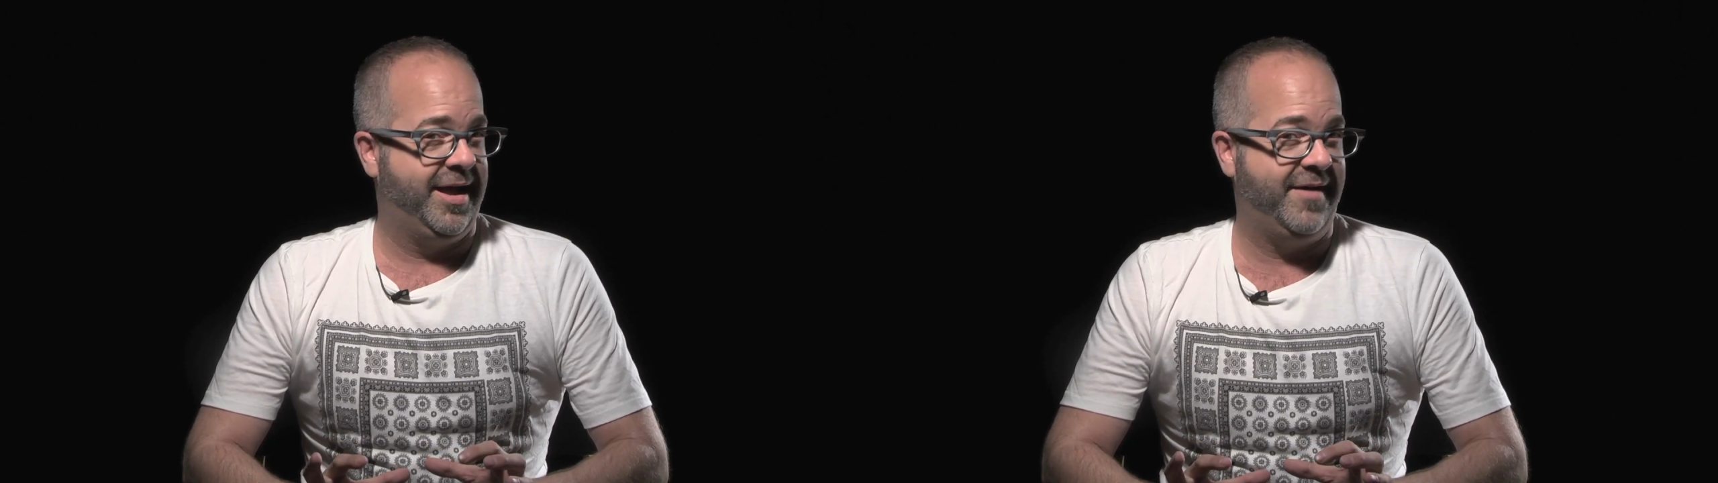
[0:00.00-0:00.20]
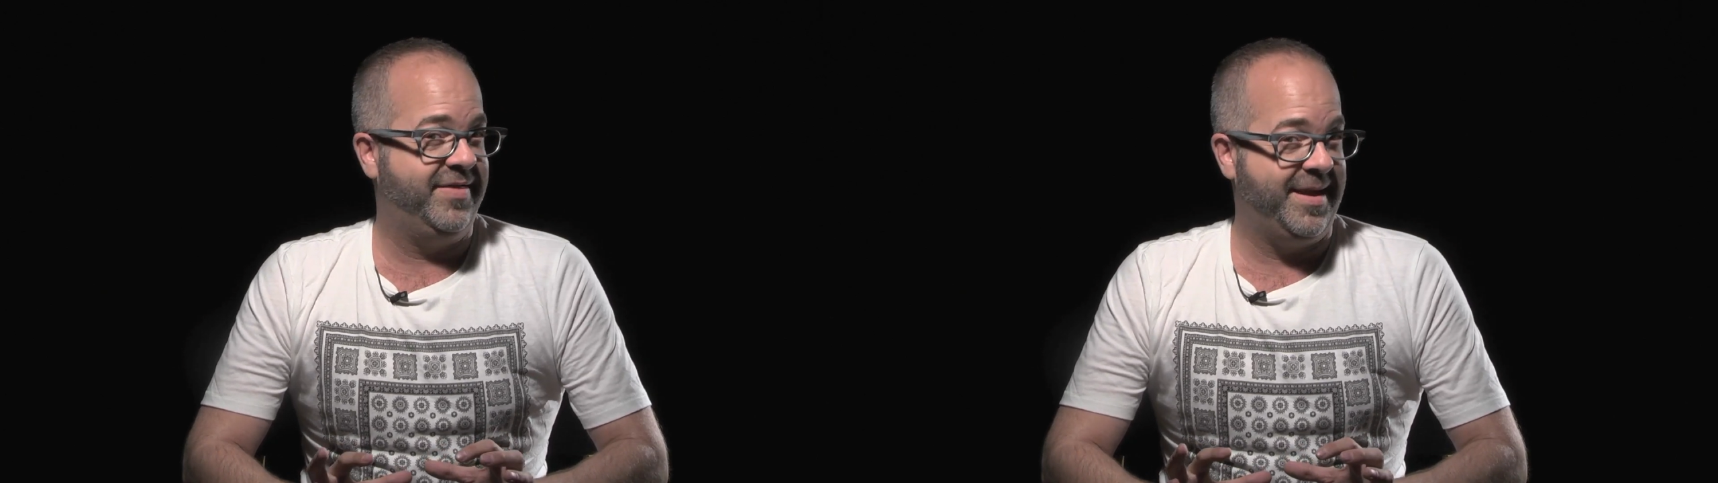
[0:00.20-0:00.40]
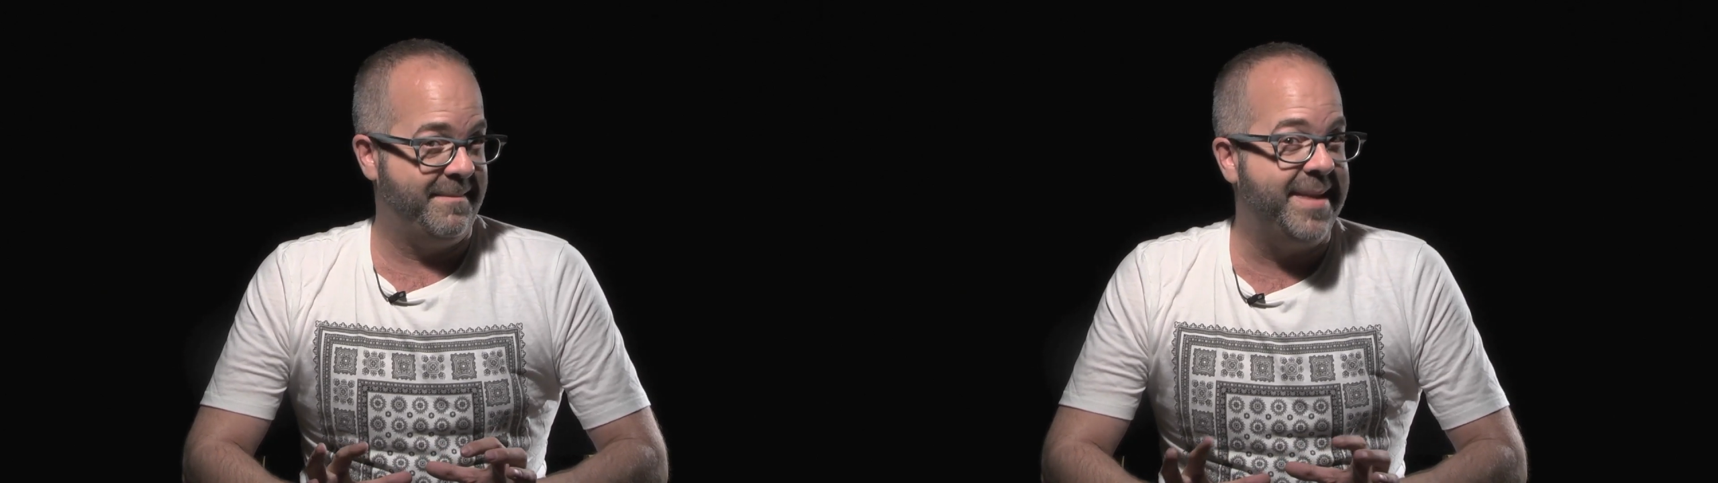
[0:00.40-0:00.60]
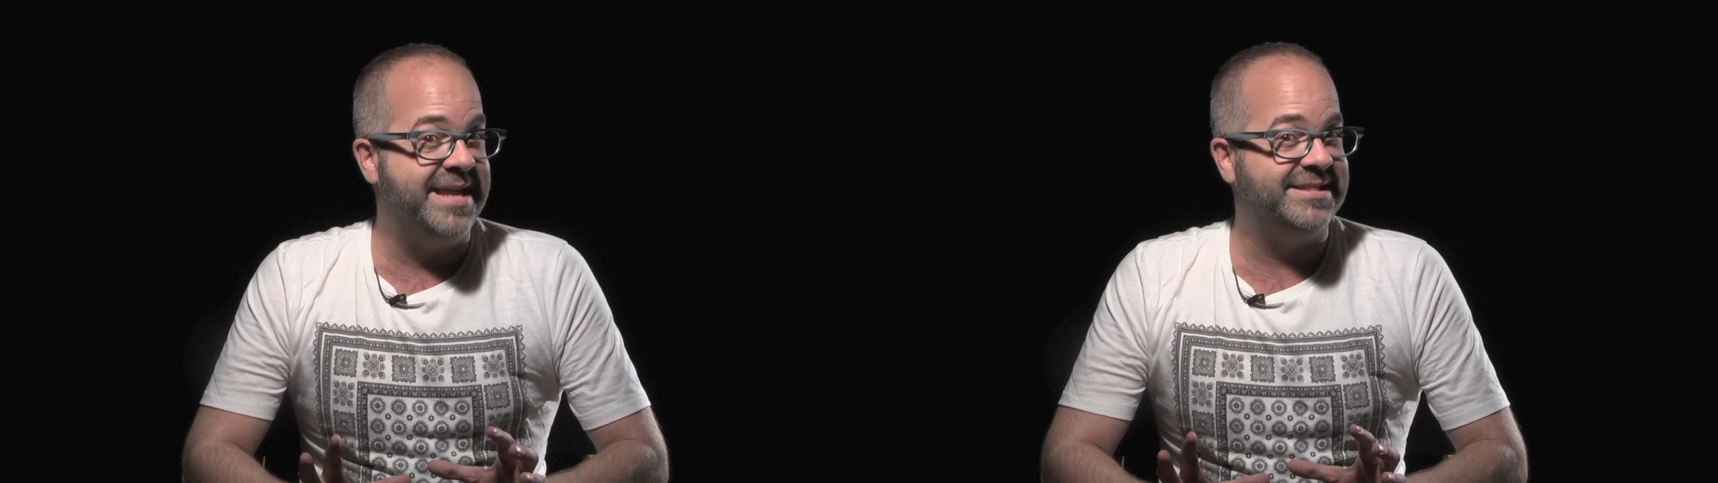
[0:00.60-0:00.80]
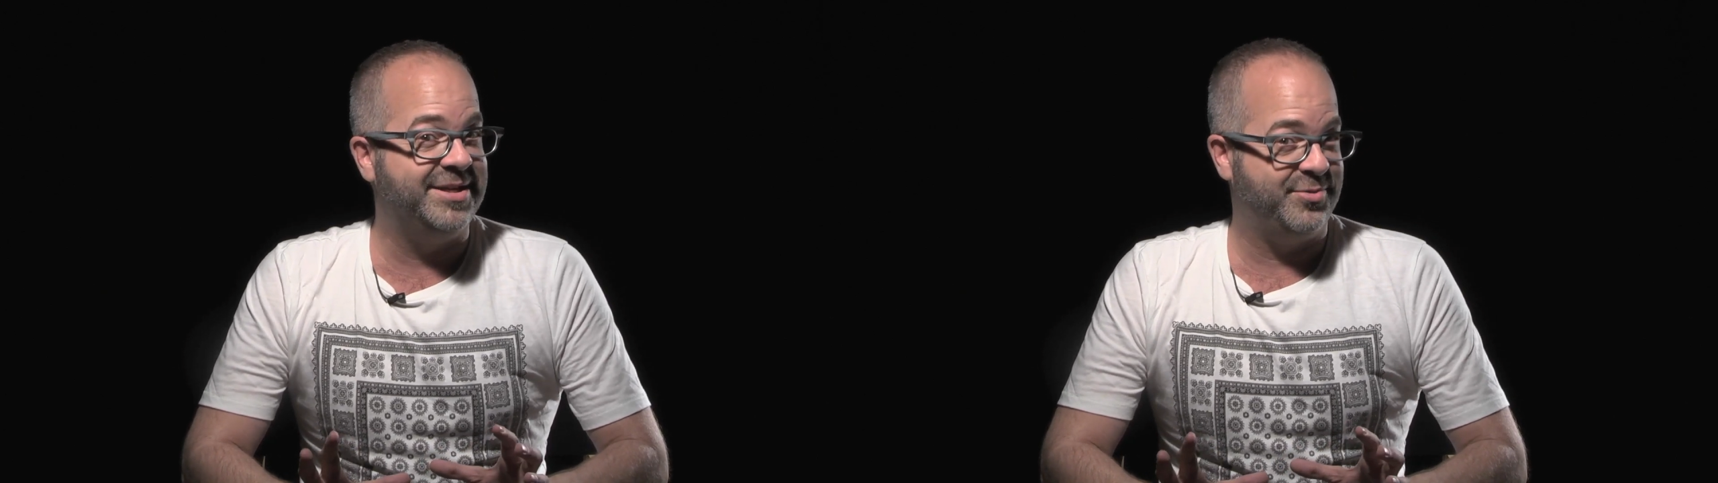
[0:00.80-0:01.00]
of the
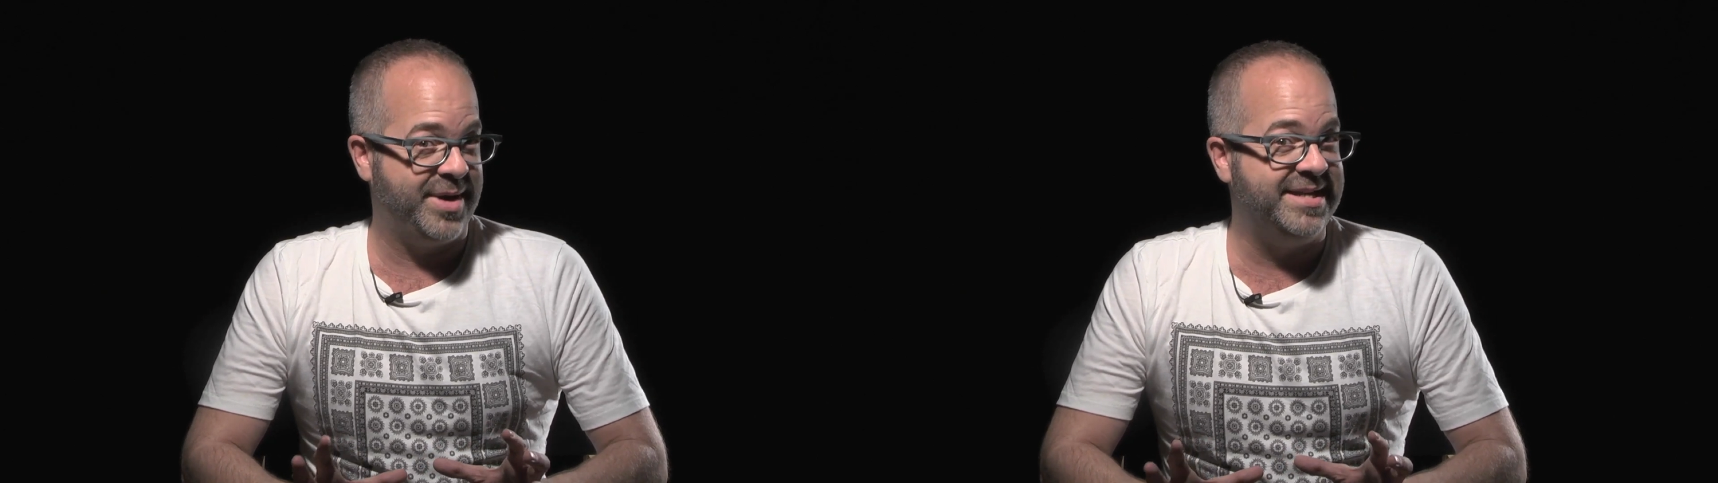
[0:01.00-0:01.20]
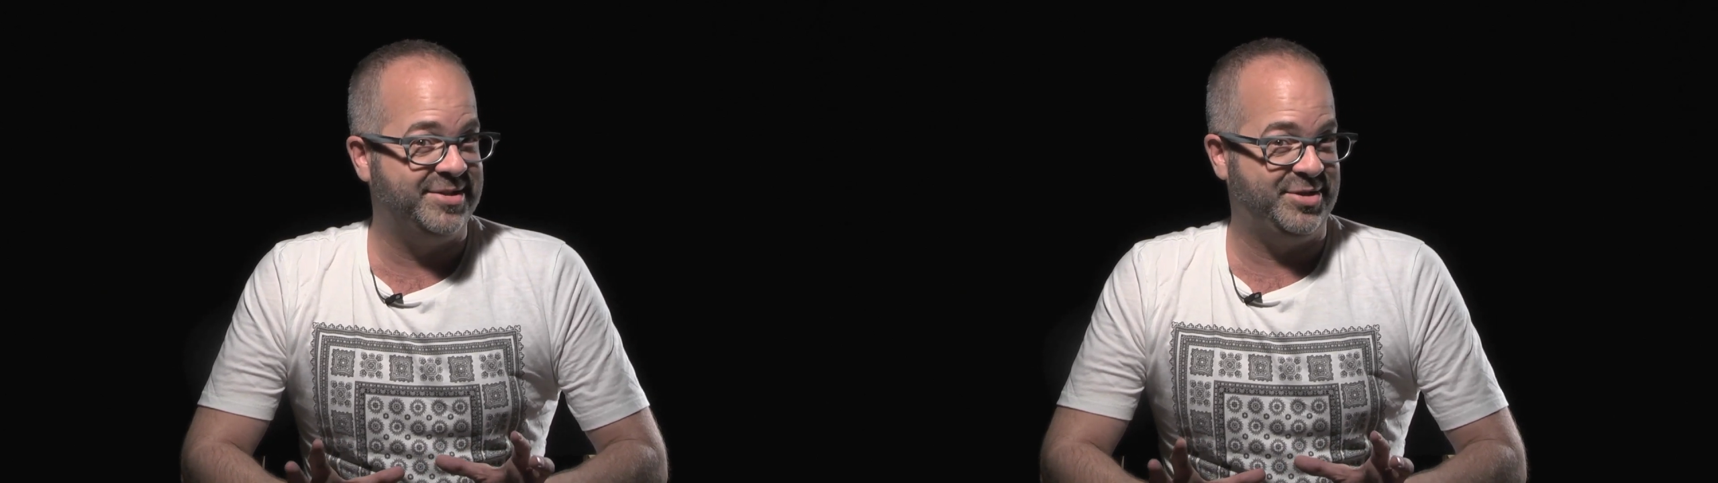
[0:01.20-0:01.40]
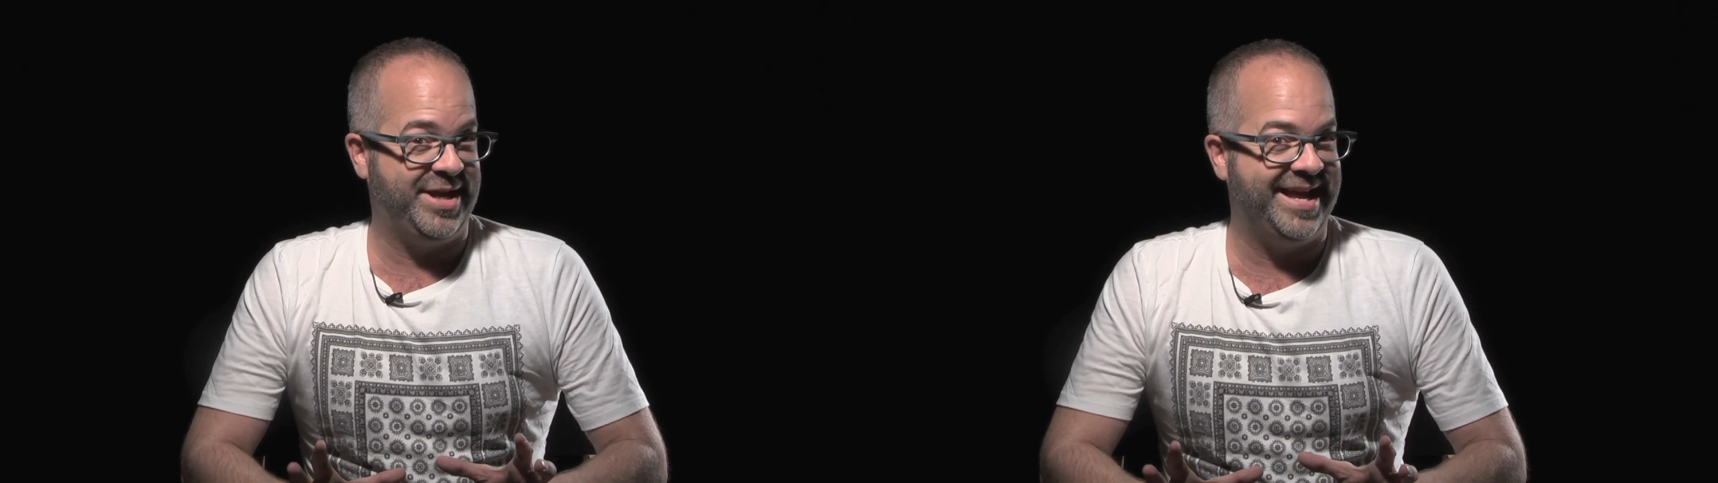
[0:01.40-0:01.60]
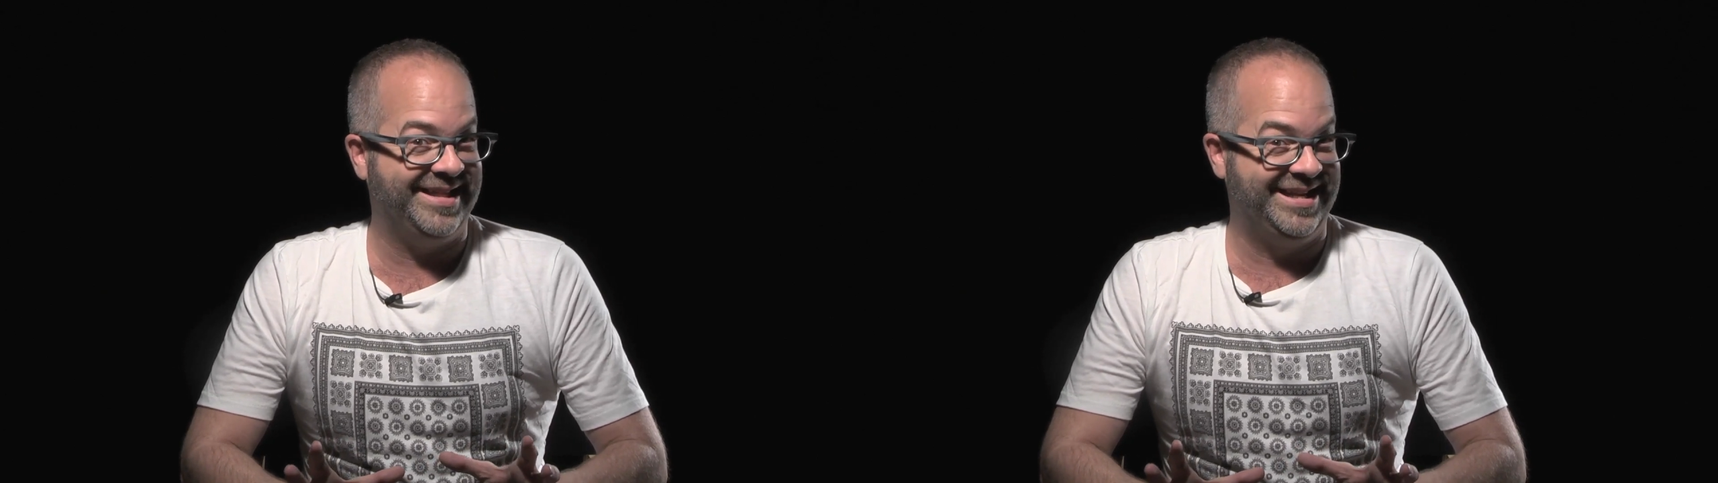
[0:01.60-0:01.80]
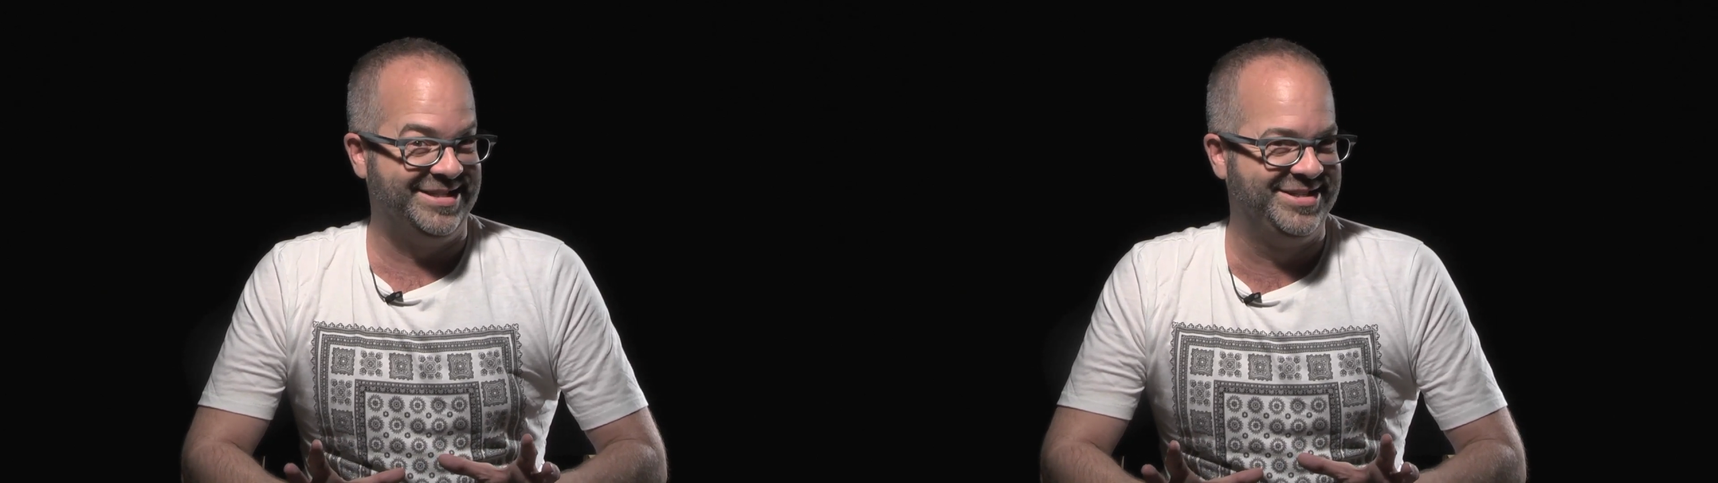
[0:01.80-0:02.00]
Amazing Race
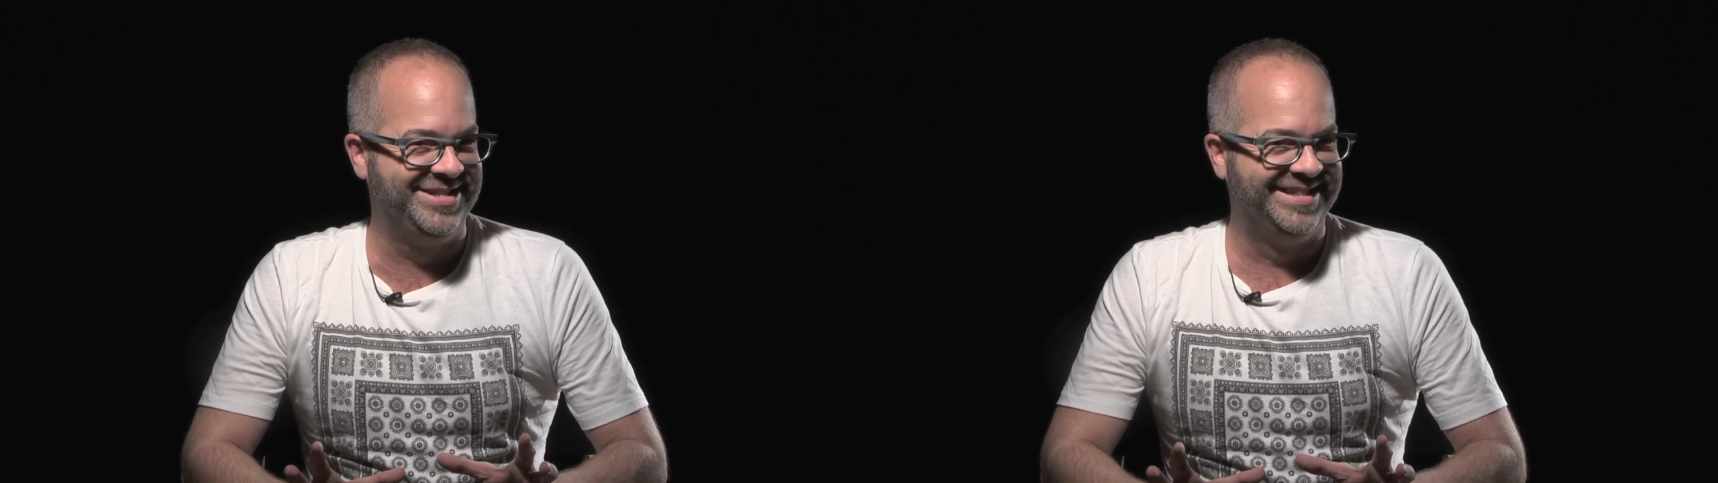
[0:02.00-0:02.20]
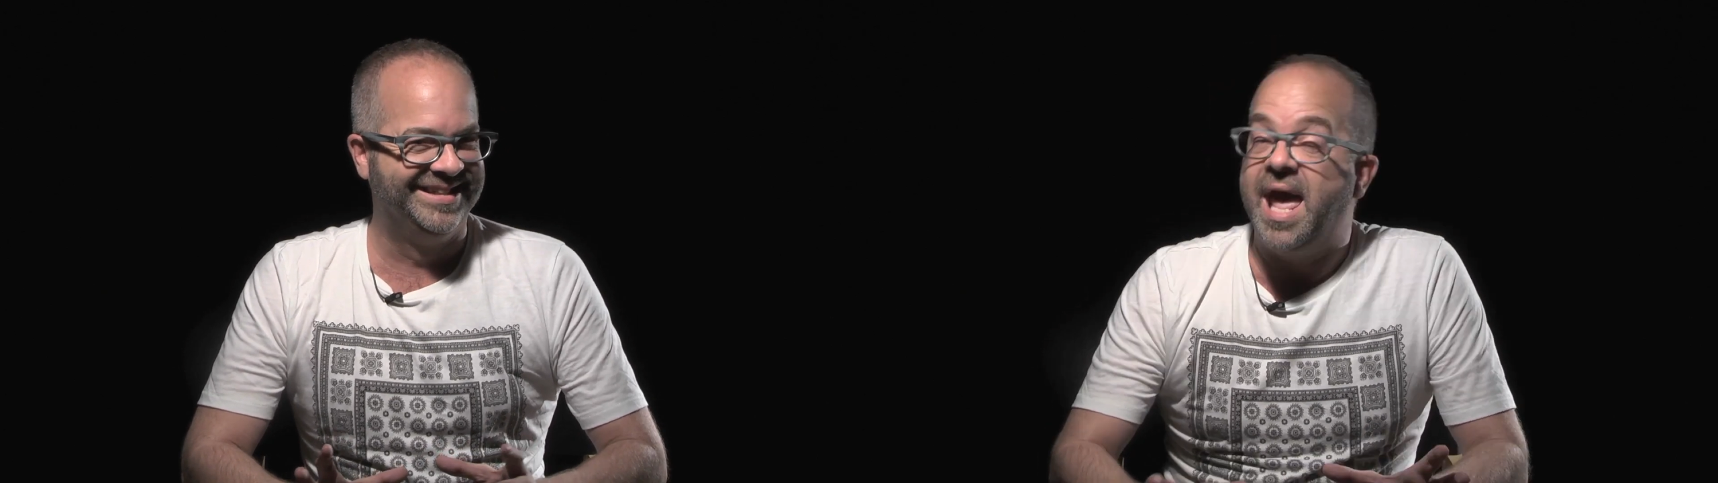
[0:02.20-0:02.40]
Challenge.